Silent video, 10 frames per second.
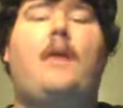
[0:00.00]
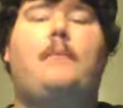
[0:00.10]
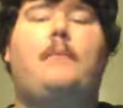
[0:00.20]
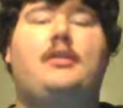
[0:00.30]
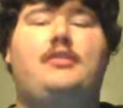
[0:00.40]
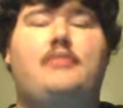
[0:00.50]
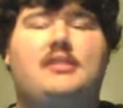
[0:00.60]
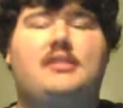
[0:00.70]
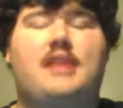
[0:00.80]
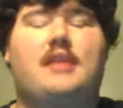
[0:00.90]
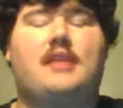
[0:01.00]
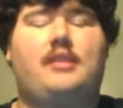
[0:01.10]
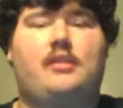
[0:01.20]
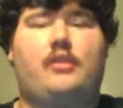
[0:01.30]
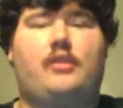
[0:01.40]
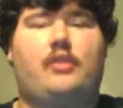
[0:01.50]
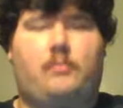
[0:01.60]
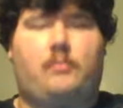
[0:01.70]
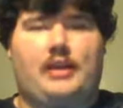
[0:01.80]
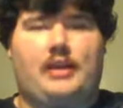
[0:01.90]
but do you exactly know the
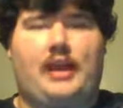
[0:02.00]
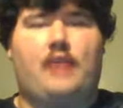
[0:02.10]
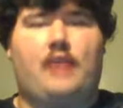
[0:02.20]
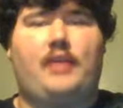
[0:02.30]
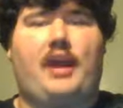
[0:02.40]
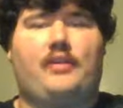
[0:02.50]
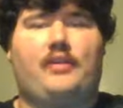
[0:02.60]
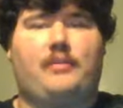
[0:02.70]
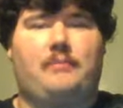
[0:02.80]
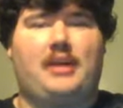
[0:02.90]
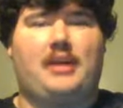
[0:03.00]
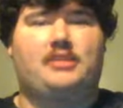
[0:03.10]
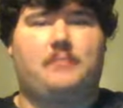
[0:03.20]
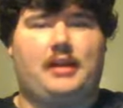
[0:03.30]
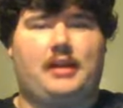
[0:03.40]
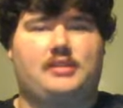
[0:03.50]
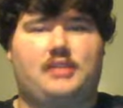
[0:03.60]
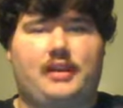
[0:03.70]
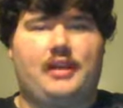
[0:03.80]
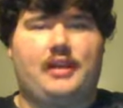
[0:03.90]
breakdown and the best place to
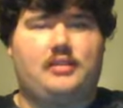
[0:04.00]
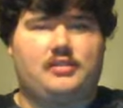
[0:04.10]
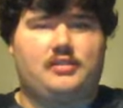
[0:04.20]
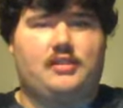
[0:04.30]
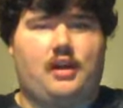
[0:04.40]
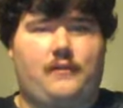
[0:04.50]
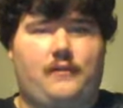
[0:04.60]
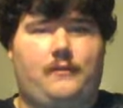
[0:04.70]
get the stuff